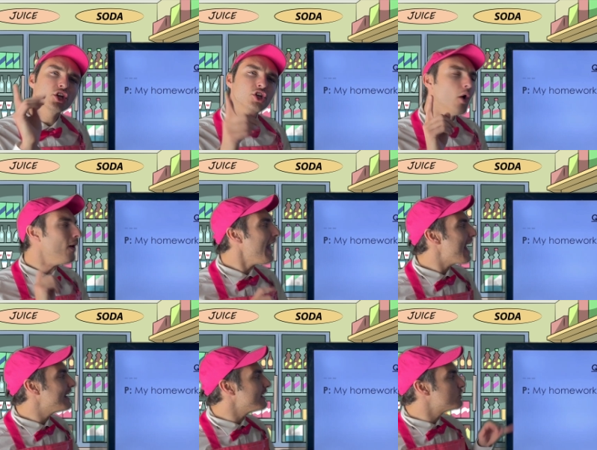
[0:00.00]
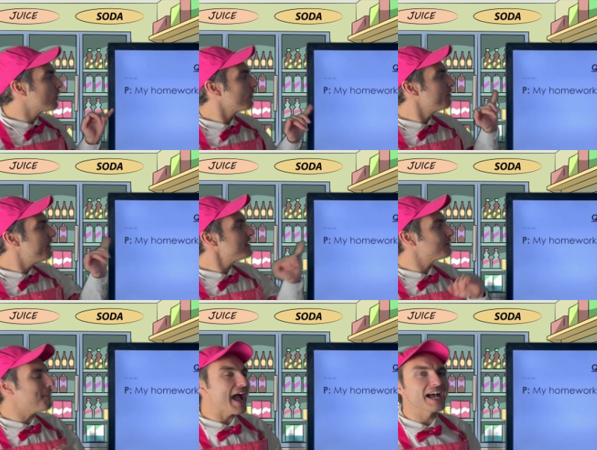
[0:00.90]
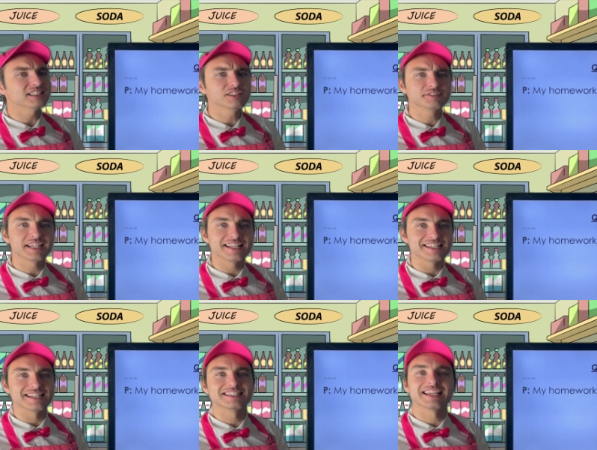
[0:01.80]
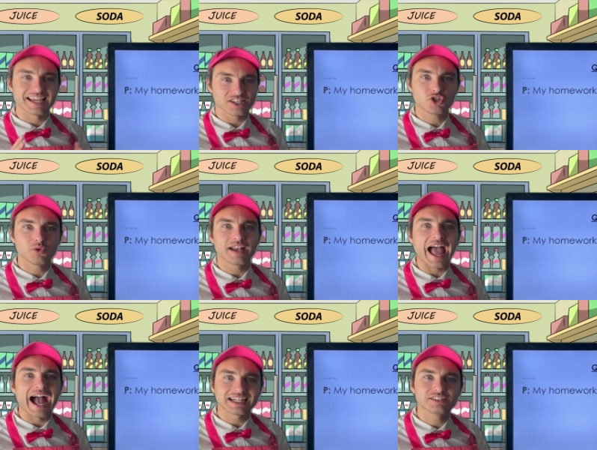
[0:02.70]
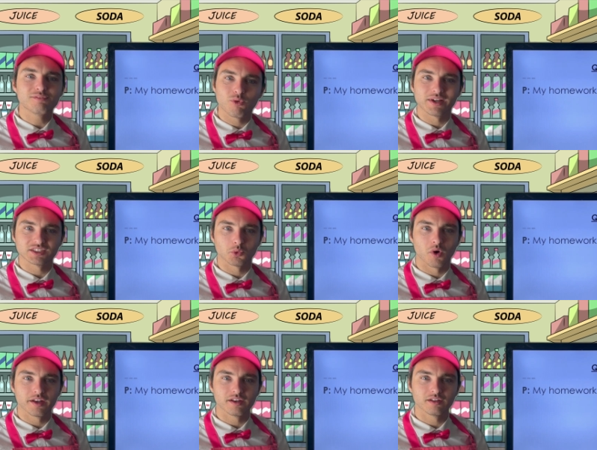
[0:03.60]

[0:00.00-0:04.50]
Go ahead and turn this passive sentence into an active voice one.